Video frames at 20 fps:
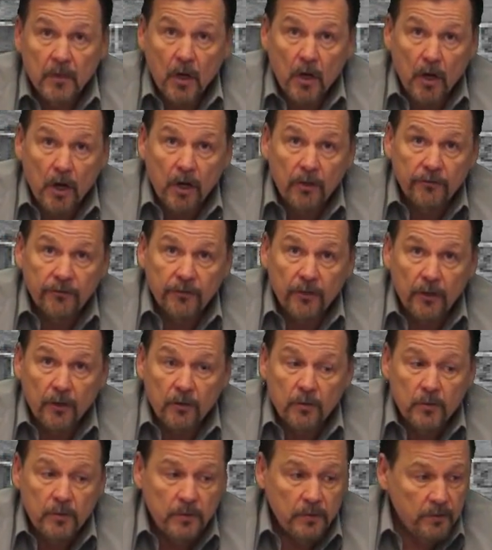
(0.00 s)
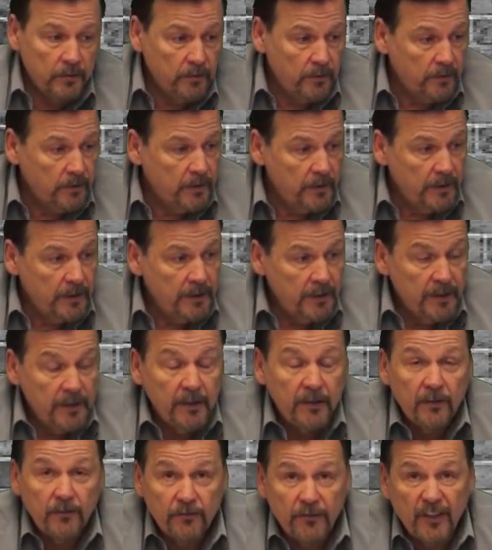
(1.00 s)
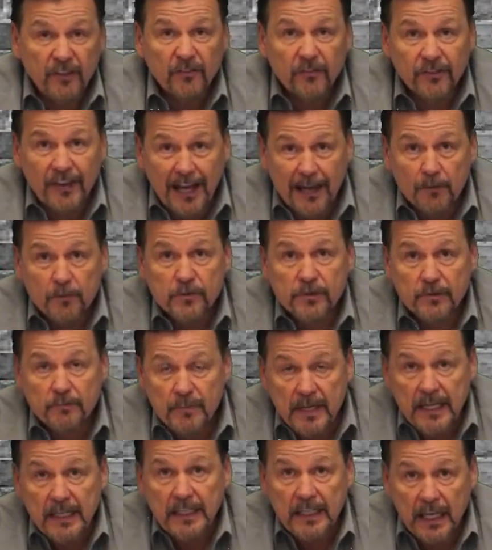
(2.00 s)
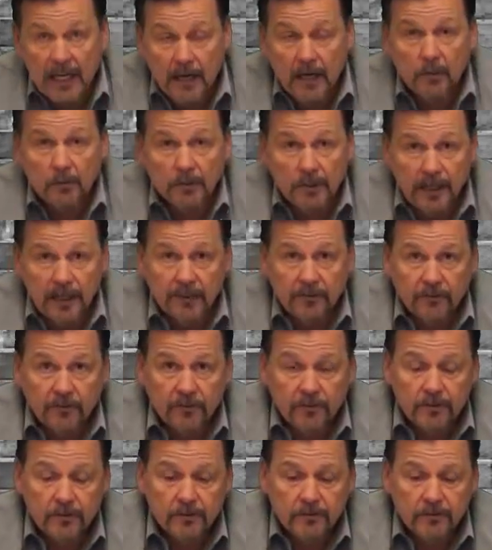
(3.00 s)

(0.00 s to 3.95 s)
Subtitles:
Also, 6,000 media outlets,